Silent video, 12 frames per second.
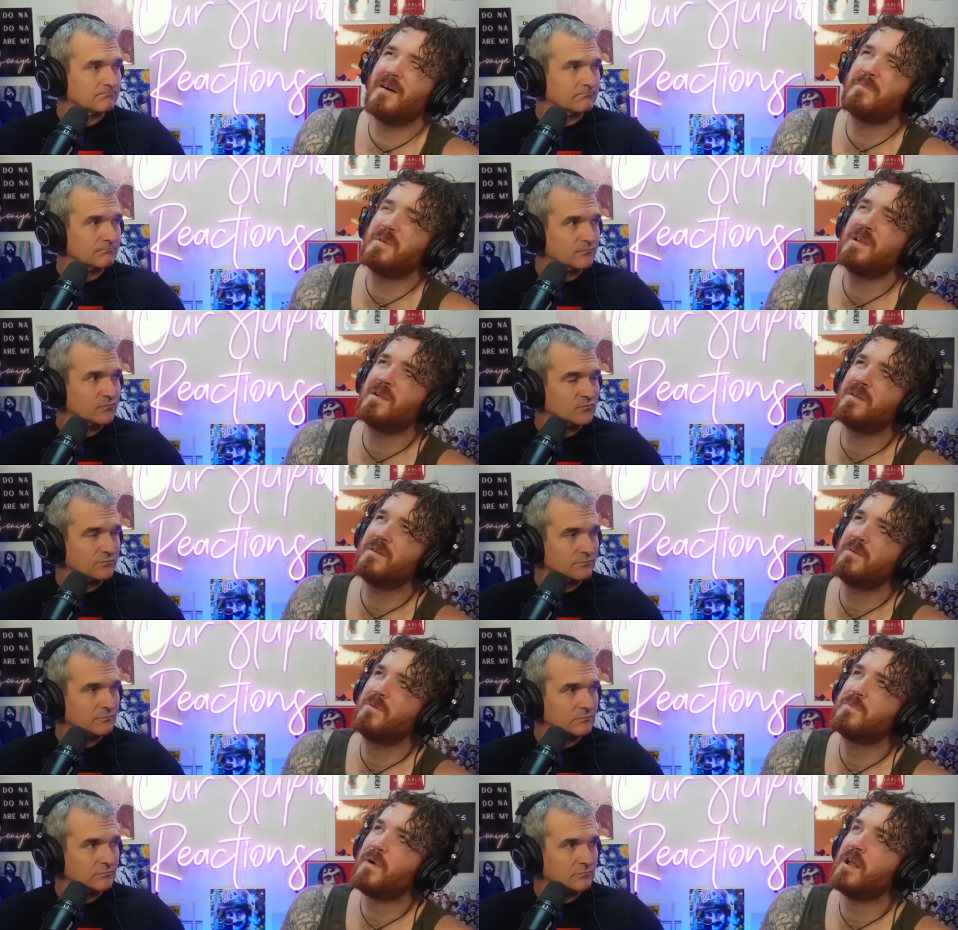Speaker 1: Amir
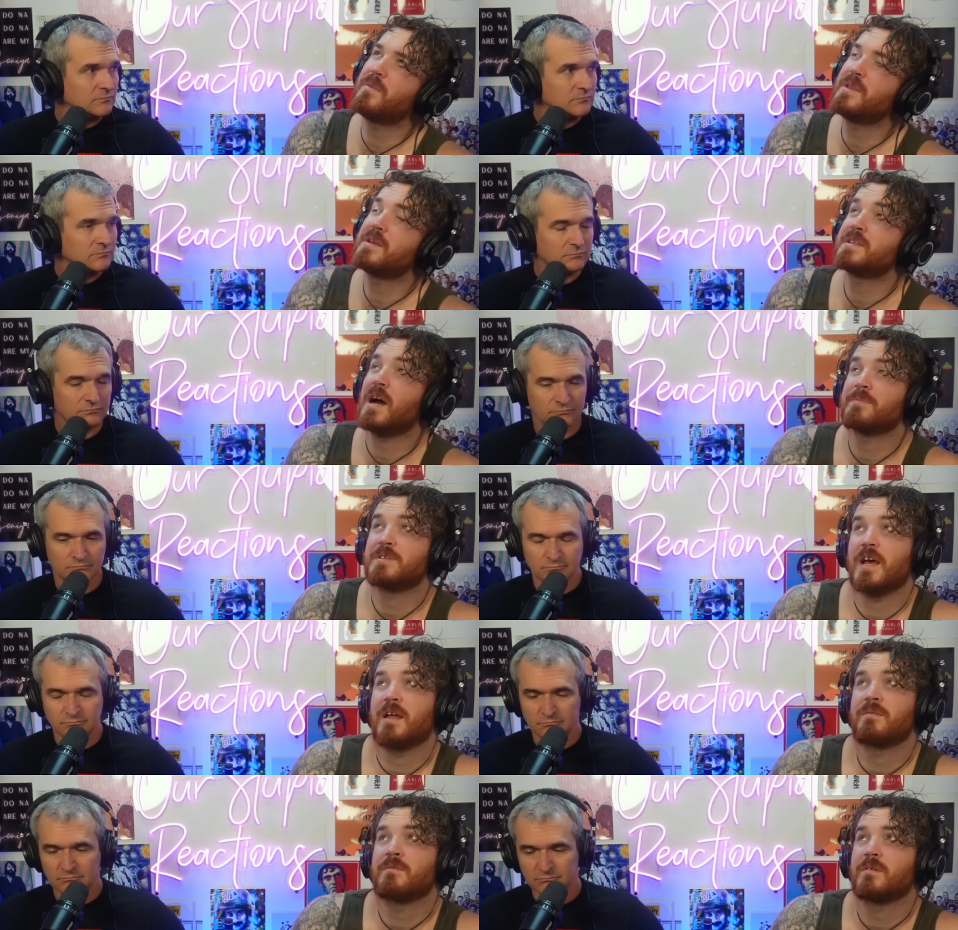would probably be in the top
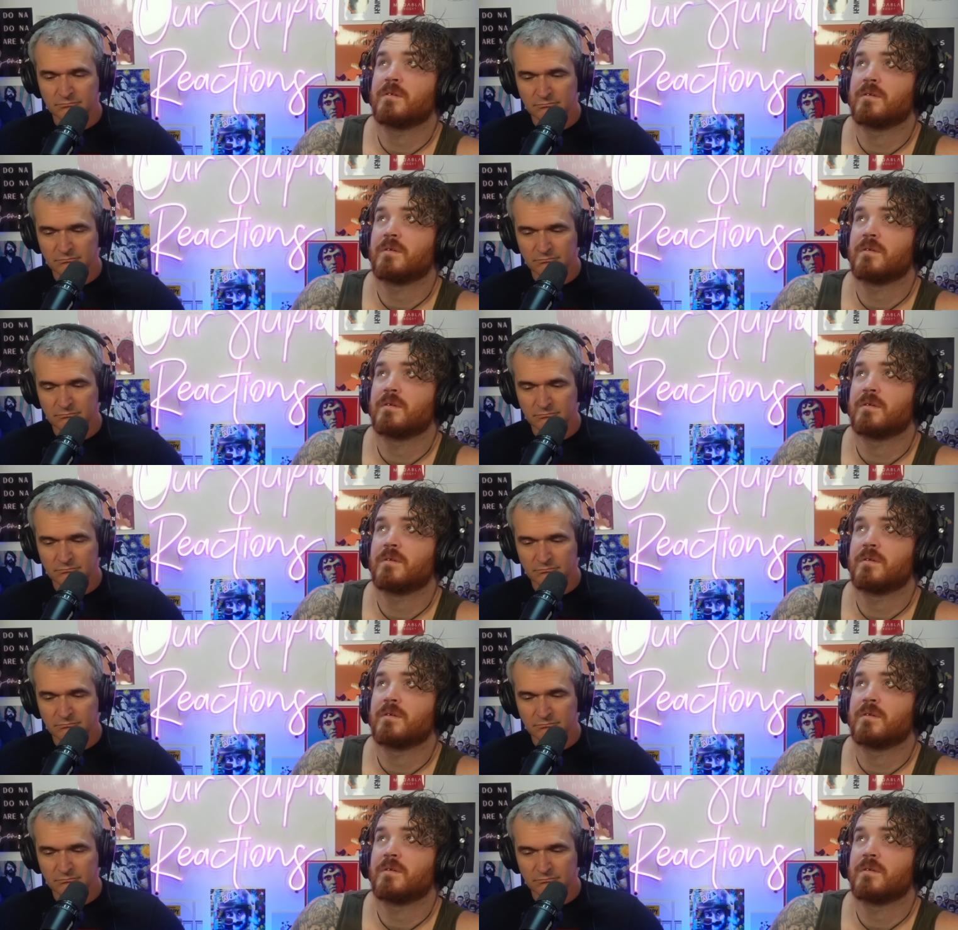ten.